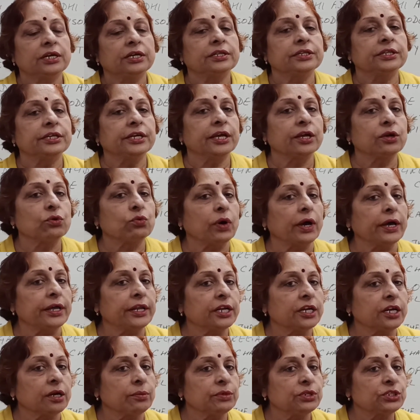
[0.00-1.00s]
The
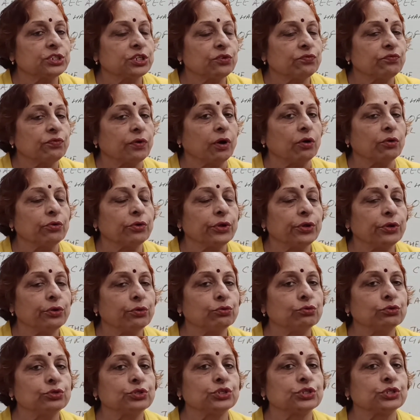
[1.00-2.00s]
inquiry commission found
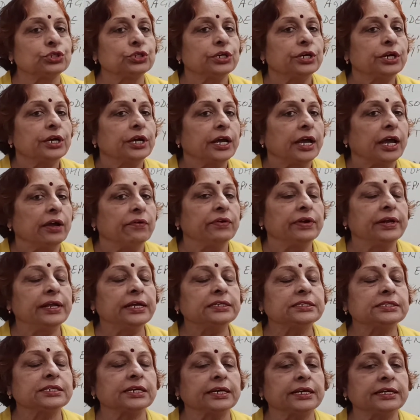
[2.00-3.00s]
huge
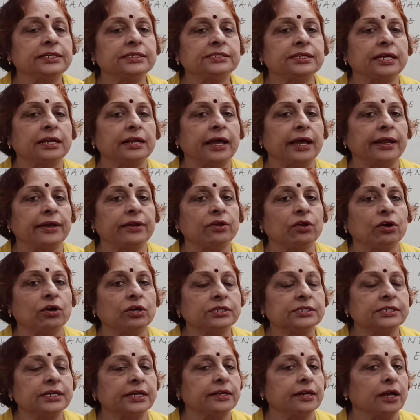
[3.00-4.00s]
evidence against the
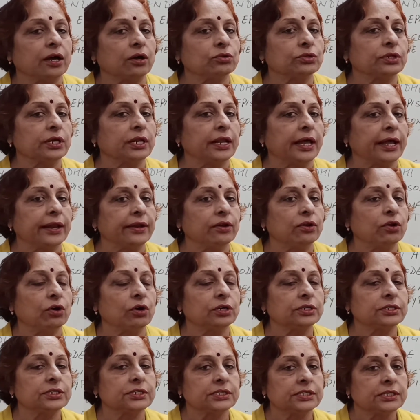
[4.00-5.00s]
landlords, and now the
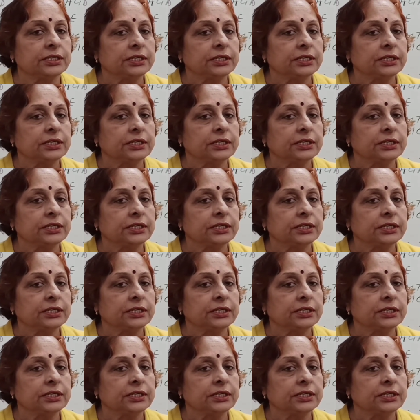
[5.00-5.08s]
landlords